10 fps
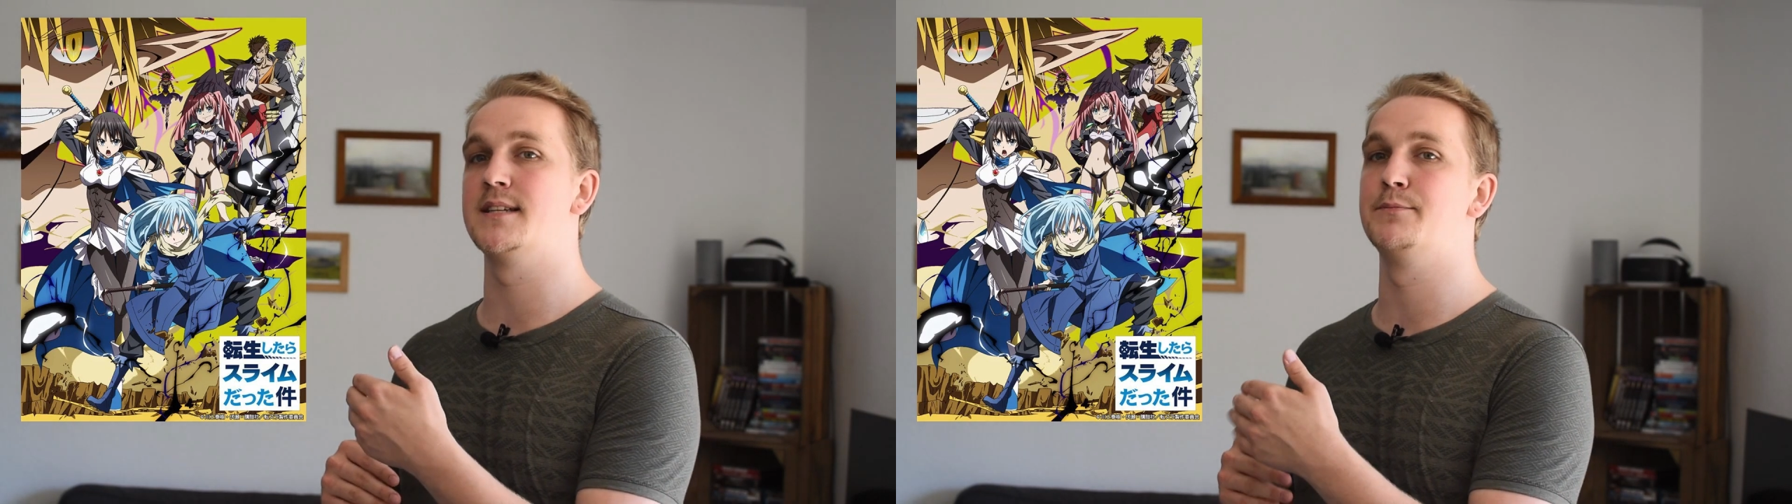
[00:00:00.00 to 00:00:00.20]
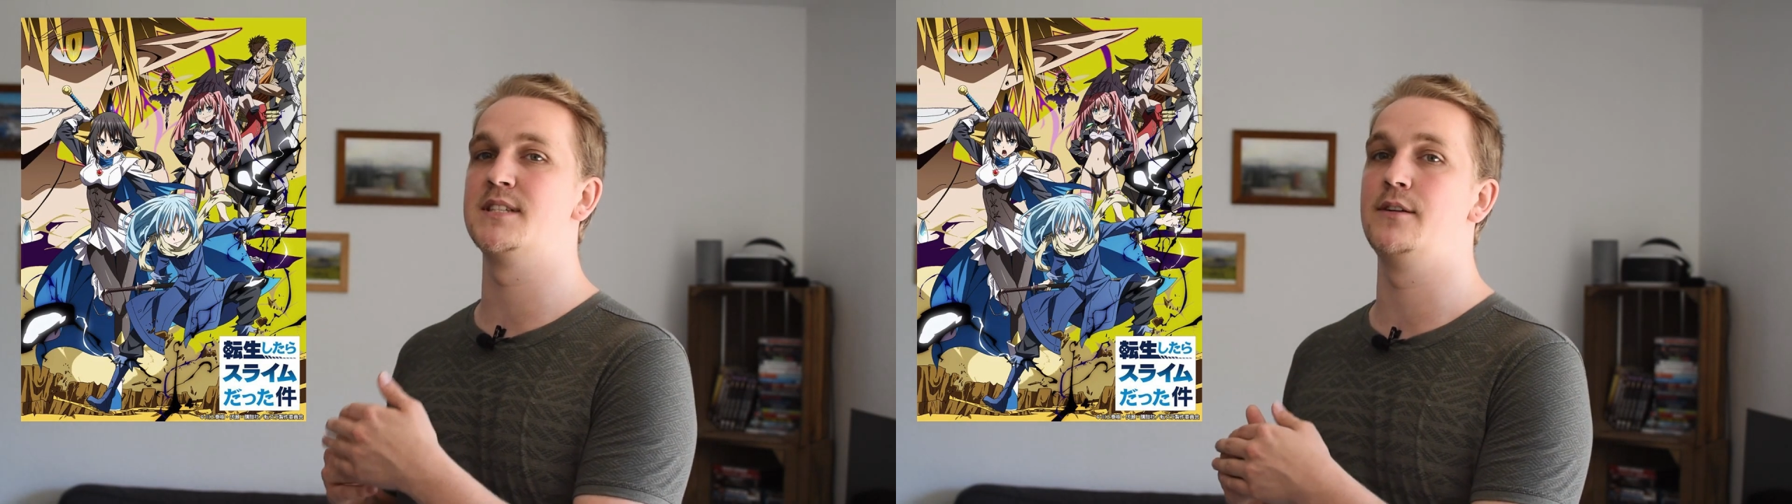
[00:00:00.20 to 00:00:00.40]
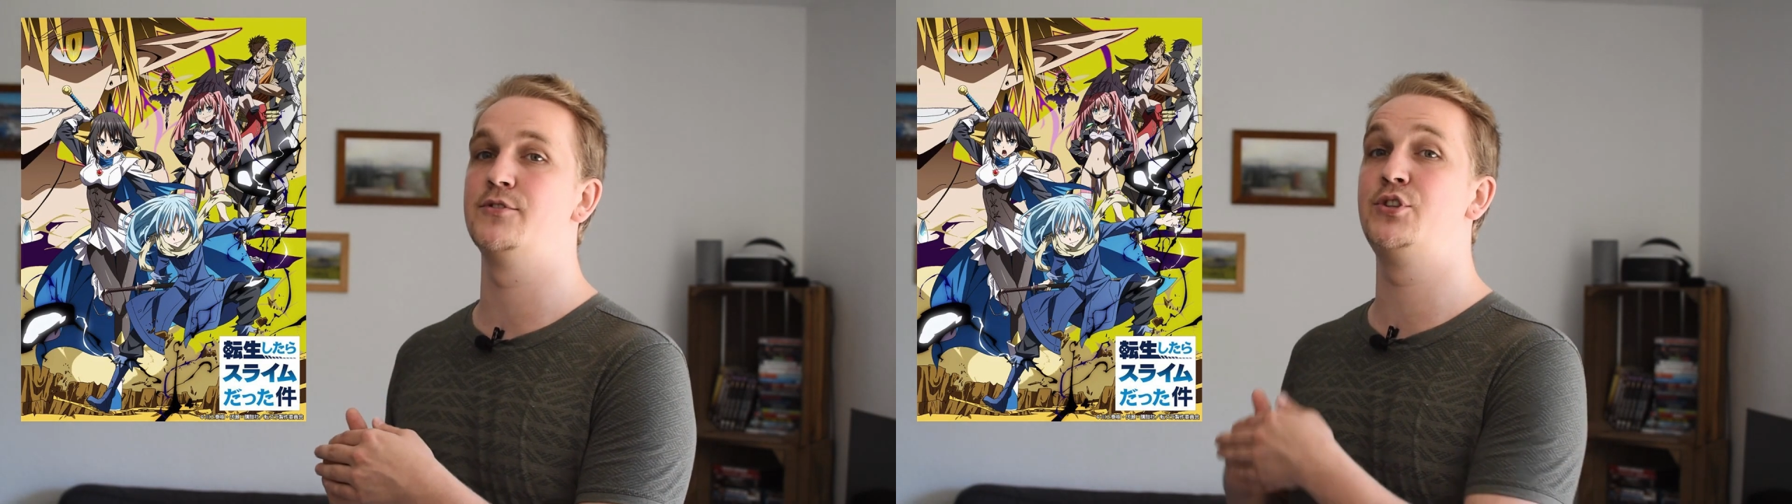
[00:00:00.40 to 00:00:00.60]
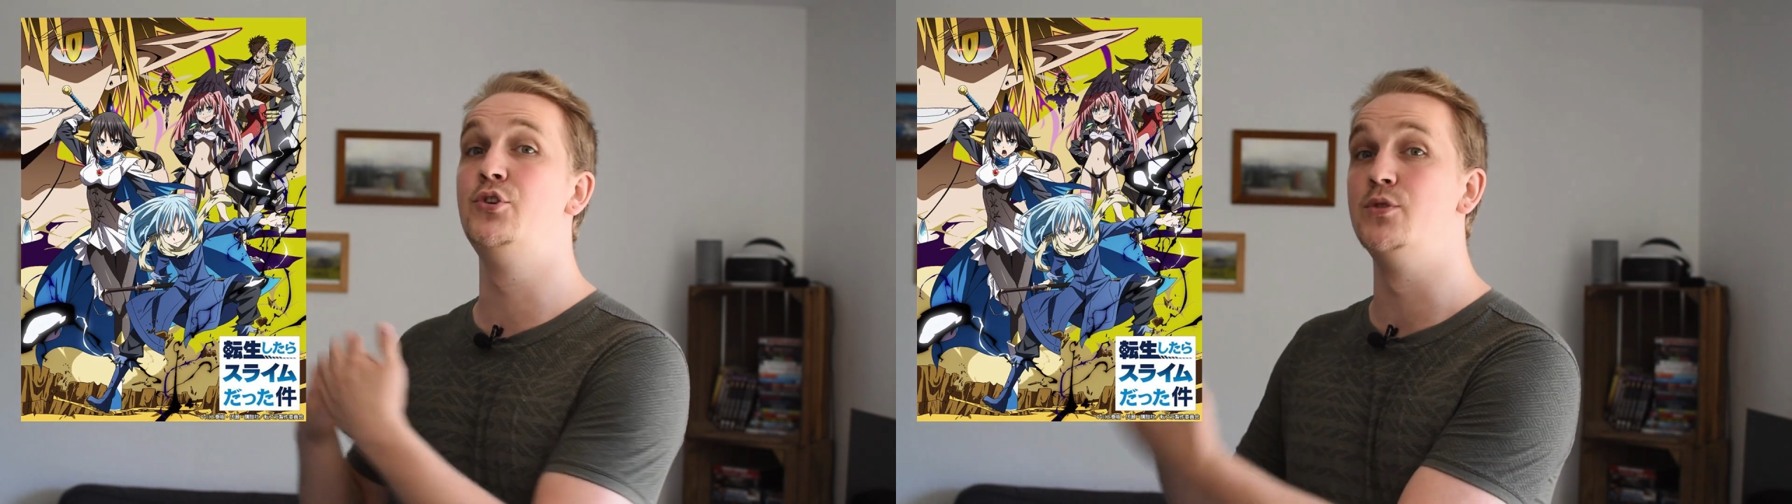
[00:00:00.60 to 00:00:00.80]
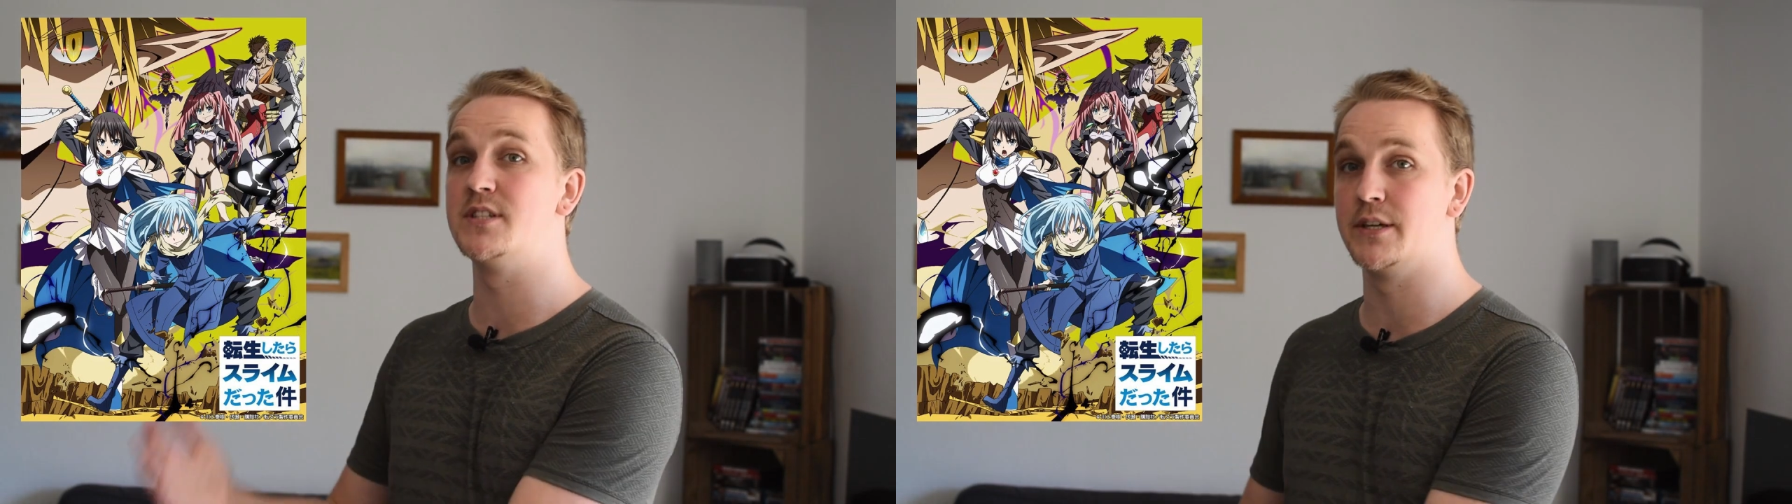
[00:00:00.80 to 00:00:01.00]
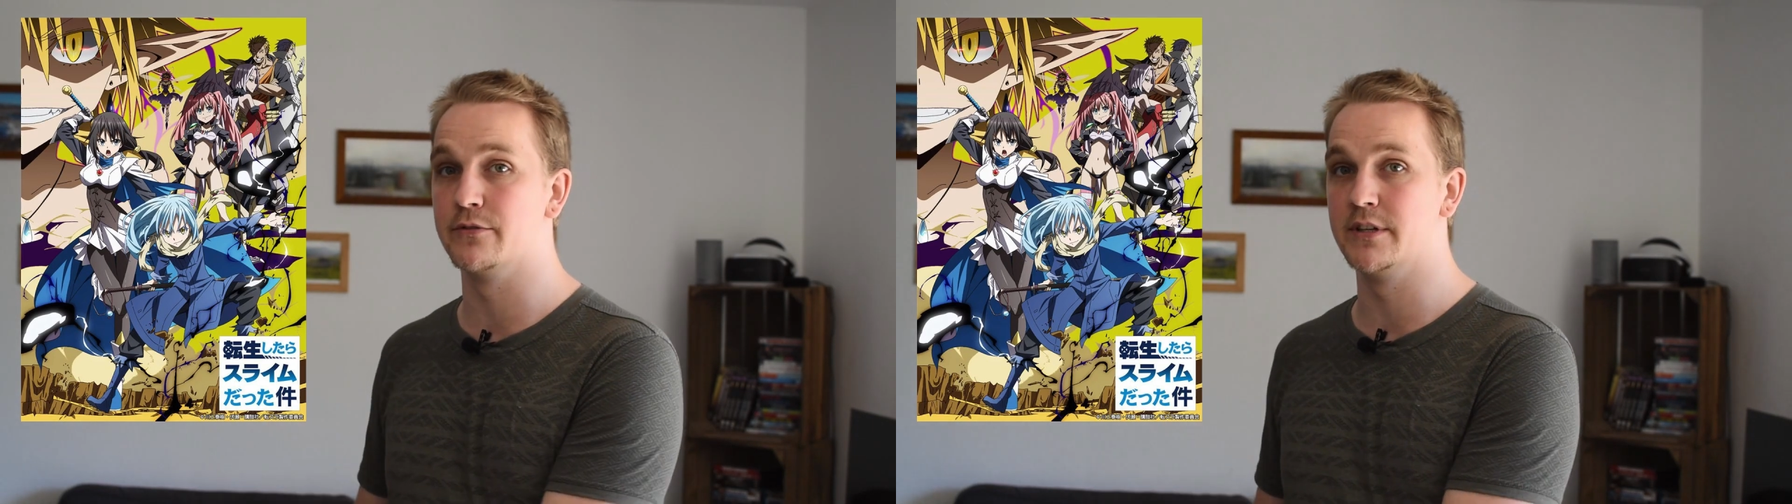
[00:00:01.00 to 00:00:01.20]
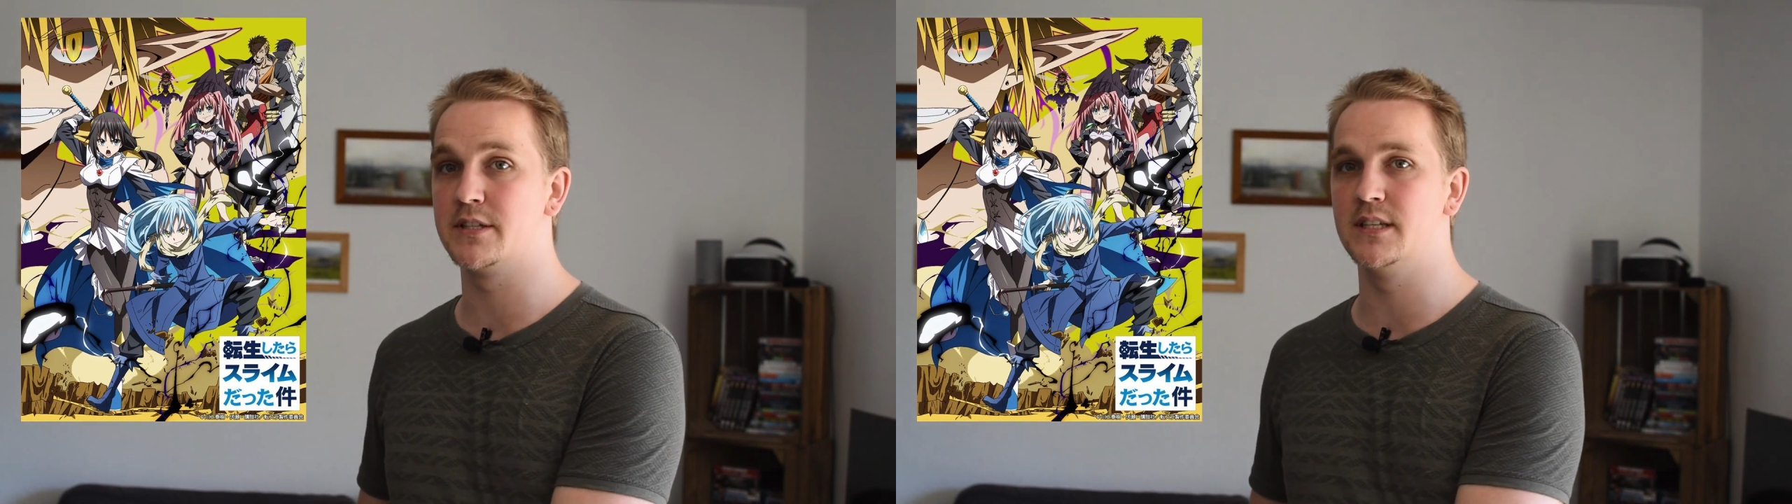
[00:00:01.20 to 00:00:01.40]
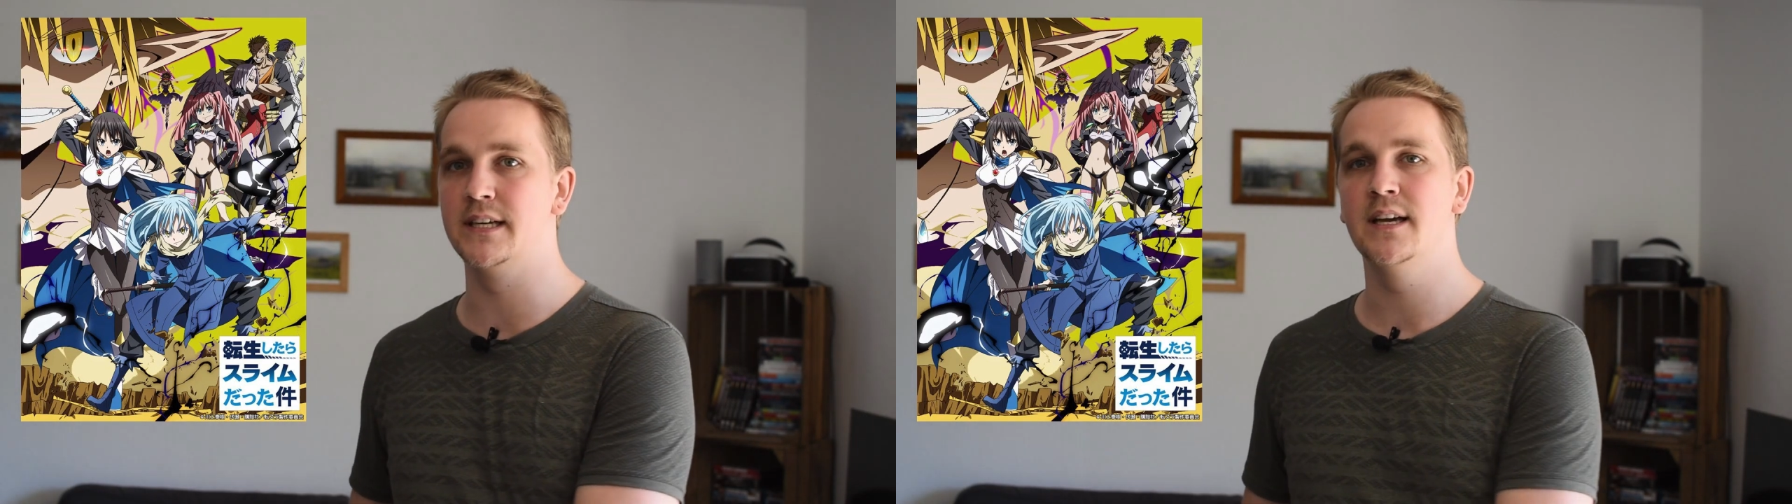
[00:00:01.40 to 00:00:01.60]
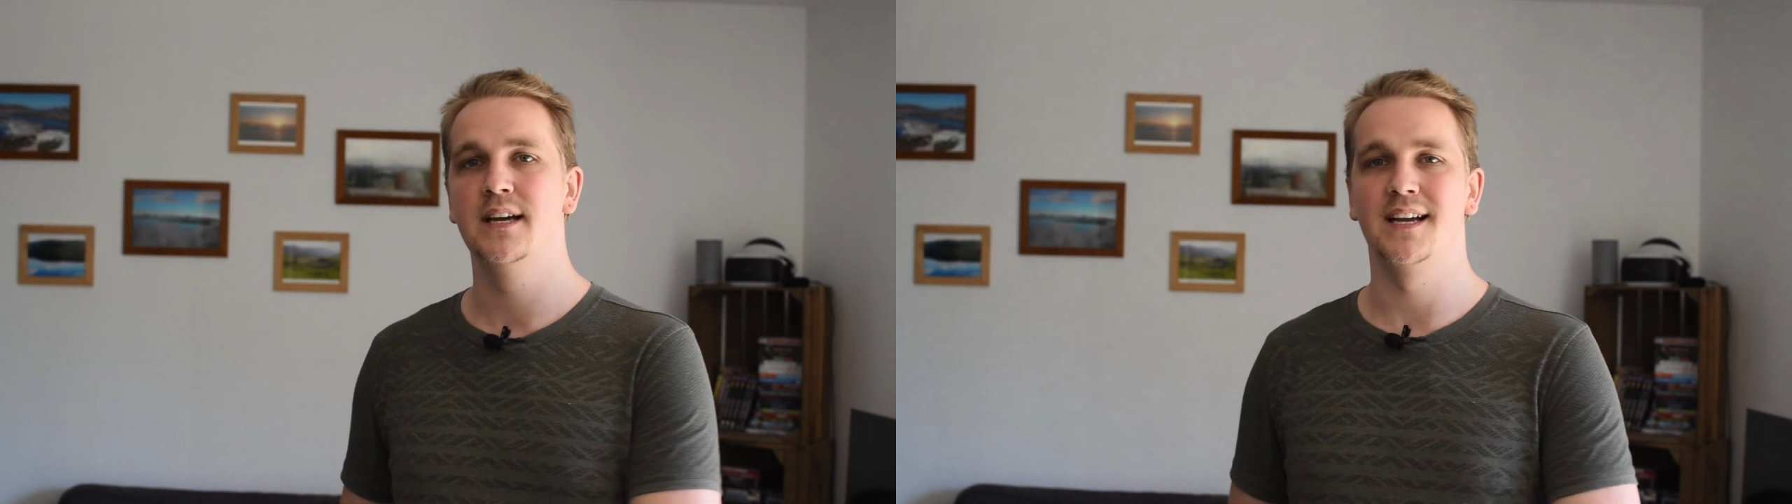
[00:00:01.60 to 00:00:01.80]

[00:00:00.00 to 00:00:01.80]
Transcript: themselves too seriously